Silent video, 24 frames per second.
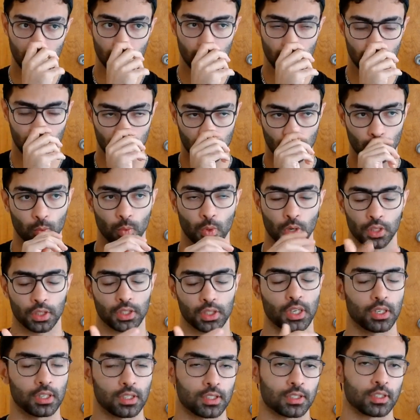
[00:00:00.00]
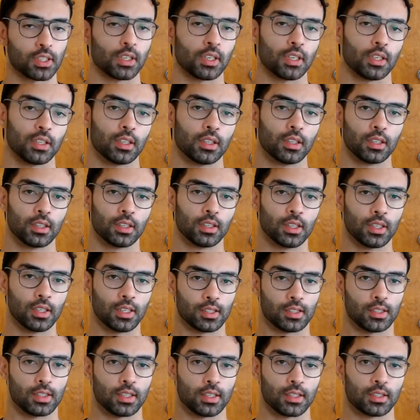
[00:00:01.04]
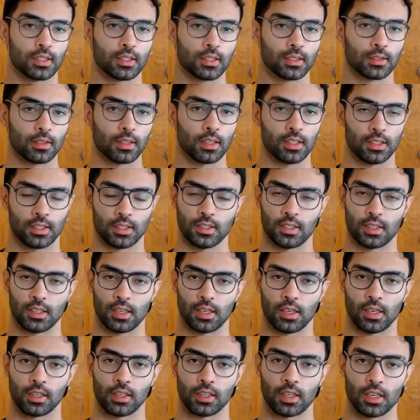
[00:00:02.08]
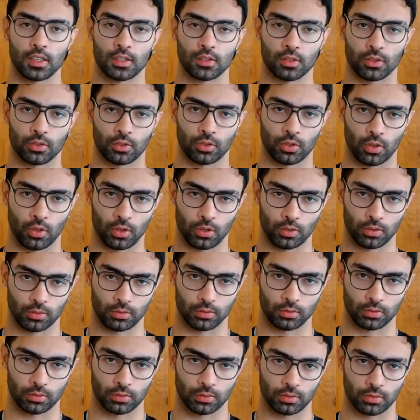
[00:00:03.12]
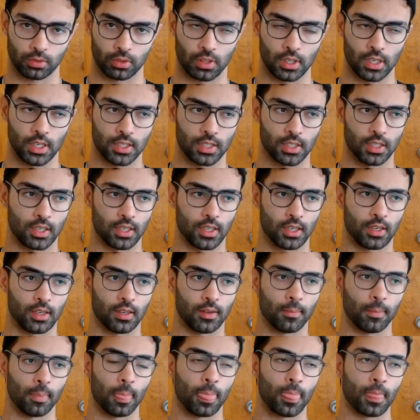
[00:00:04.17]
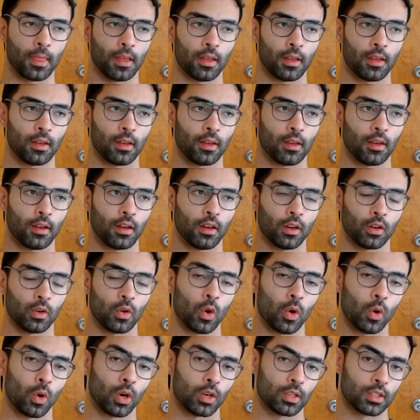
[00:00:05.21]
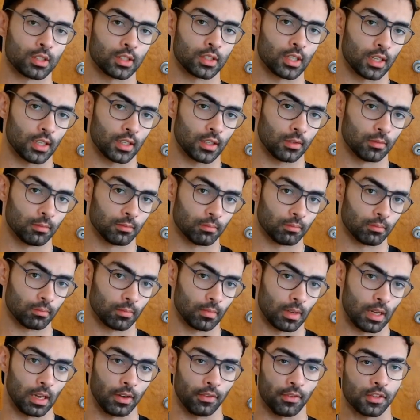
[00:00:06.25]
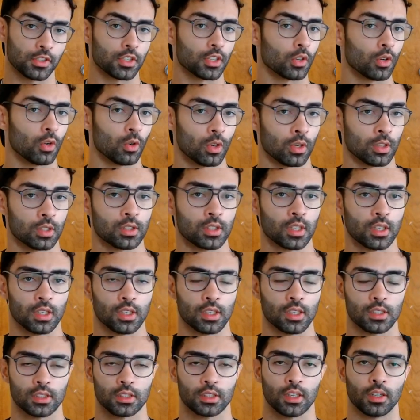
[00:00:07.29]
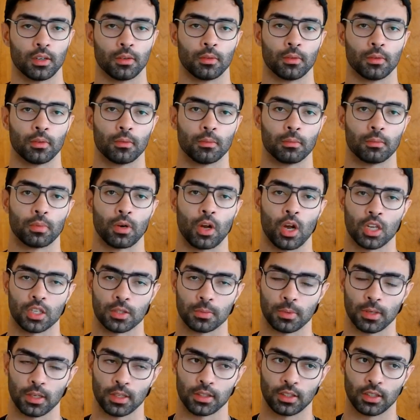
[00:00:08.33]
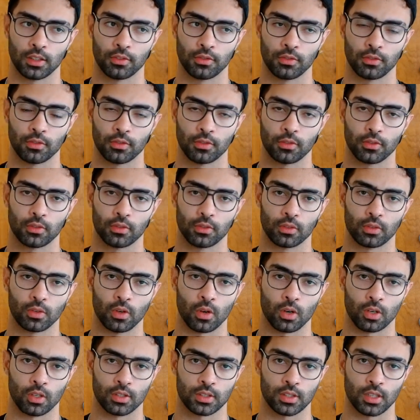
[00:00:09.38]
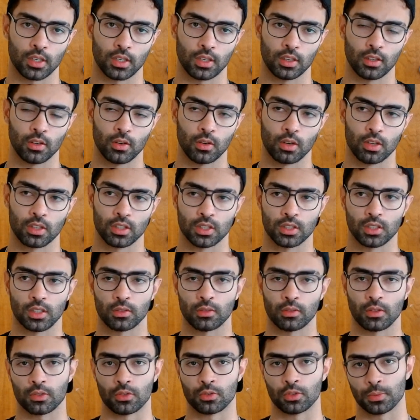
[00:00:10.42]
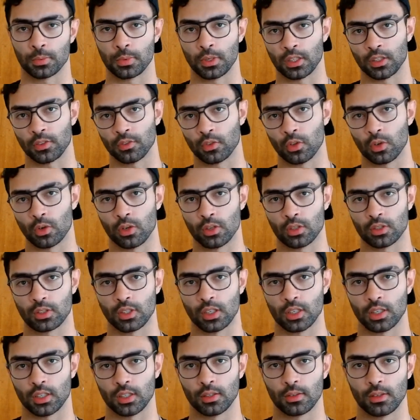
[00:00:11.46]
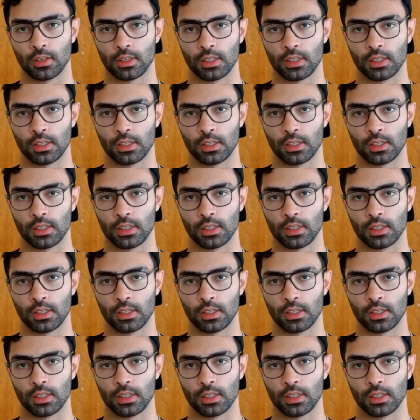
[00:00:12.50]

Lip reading: What kind of study is this? Is it a case control? Is it a cohort study? If it's a cohort study, is it a prospective cohort study or is it a retrospective cohort study?